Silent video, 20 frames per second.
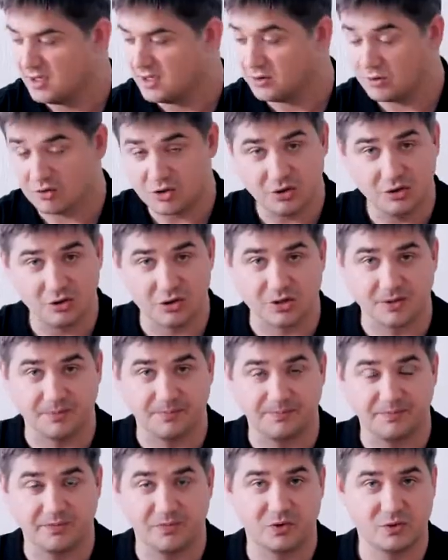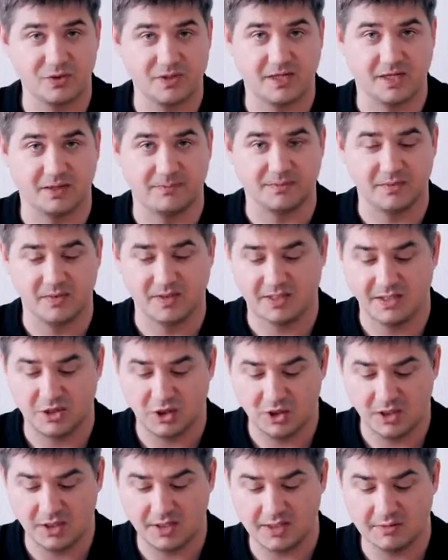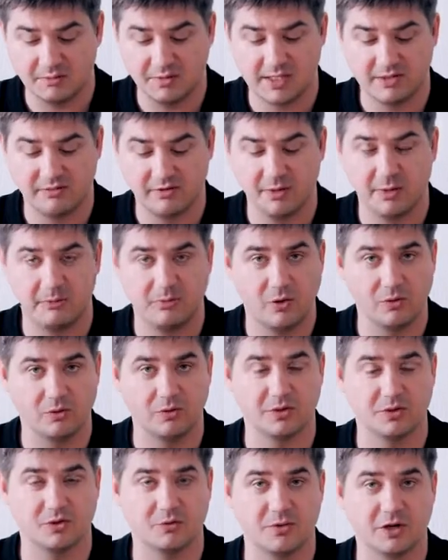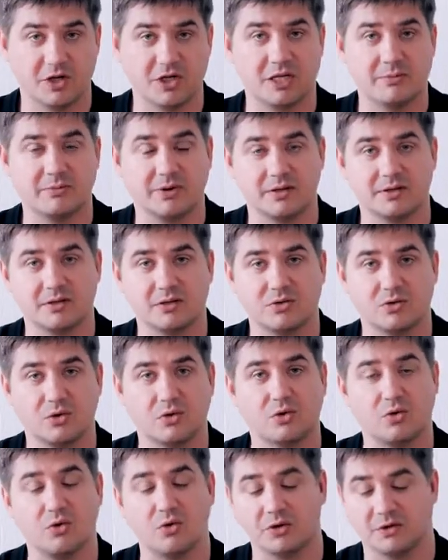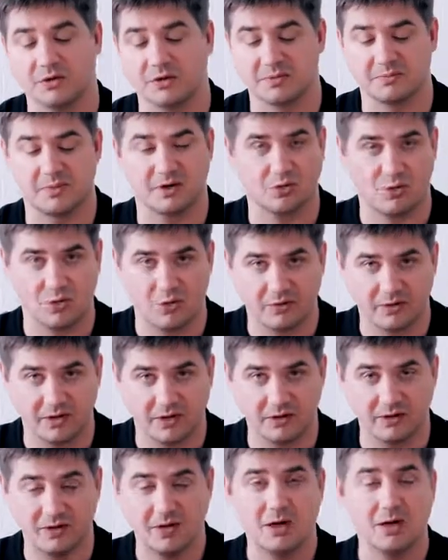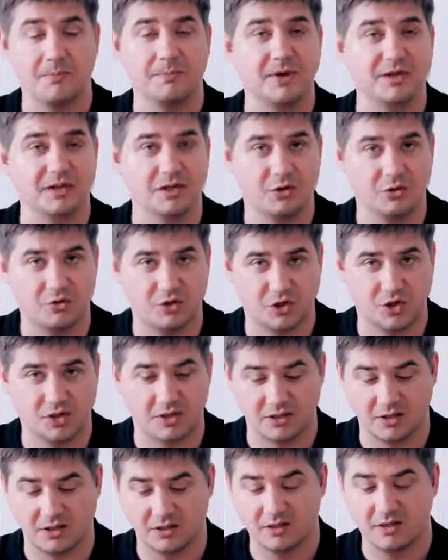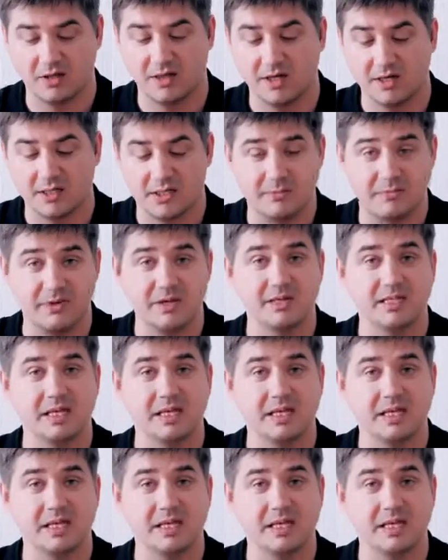We have gone through all the stages of unpacking and connection, and the most exciting part is ahead.